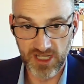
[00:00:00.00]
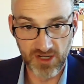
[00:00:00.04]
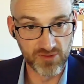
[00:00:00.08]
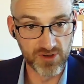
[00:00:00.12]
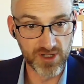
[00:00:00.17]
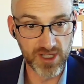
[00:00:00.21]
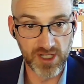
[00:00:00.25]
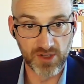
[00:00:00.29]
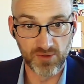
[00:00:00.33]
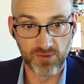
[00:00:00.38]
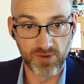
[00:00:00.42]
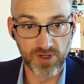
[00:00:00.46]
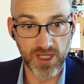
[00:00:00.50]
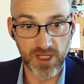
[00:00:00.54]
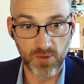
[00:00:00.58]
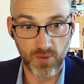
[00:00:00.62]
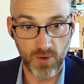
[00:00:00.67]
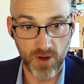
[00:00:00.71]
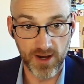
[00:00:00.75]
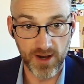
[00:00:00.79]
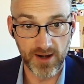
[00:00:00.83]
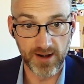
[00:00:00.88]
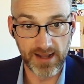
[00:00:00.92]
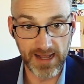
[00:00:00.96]
really, really
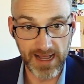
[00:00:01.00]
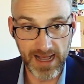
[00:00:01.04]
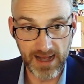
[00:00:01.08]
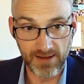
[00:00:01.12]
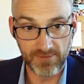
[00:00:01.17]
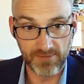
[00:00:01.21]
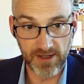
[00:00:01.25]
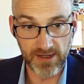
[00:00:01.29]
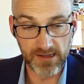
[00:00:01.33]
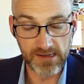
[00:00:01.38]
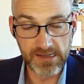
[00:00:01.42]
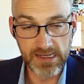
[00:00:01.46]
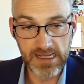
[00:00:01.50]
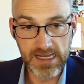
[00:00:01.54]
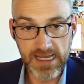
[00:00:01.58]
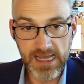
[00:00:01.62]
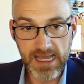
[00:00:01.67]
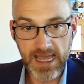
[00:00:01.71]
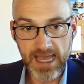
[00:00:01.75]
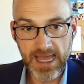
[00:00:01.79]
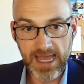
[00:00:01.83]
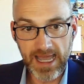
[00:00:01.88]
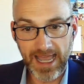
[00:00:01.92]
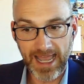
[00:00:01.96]
wanted to have it.
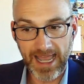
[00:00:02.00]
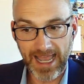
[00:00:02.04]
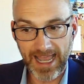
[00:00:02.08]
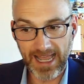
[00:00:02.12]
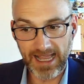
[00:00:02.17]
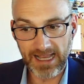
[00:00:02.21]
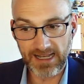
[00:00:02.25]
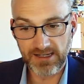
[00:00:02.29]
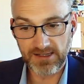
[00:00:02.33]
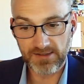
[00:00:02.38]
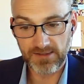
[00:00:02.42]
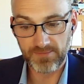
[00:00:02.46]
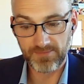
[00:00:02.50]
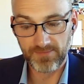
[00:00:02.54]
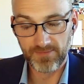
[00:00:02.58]
And